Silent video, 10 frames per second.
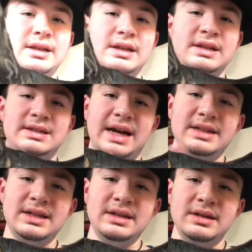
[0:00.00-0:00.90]
the
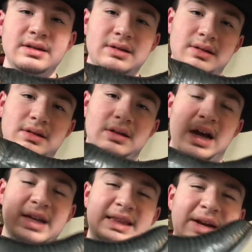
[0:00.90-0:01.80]
sizing,
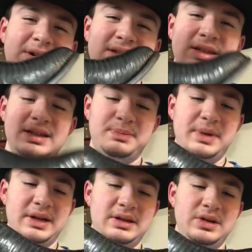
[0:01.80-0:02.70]
I think I already said this,
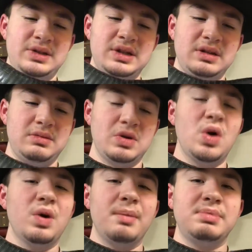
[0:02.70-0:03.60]
but you should
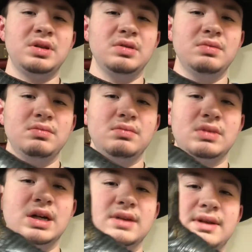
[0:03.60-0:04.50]
go up too
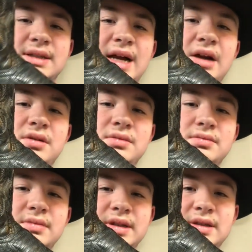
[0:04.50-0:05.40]
because of the style.
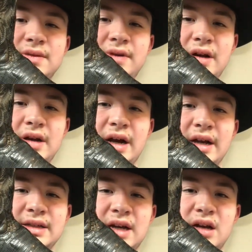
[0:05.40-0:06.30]
It's
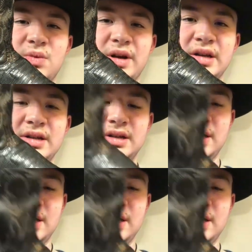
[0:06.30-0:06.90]
kind of wedged.